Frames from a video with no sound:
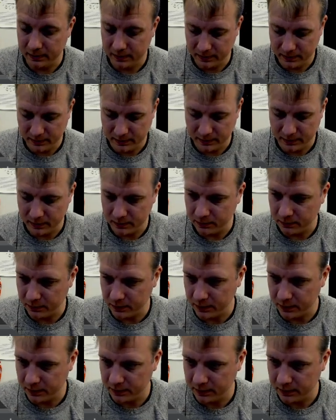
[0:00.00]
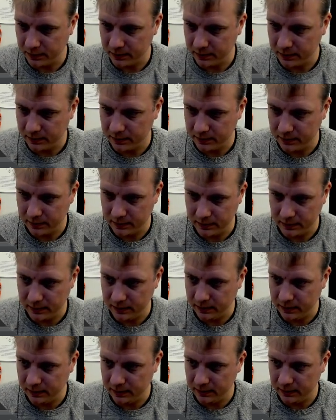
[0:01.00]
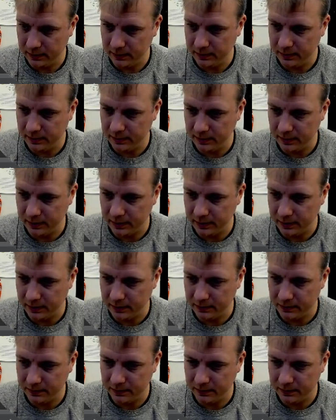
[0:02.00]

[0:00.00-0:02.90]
So first, let's see df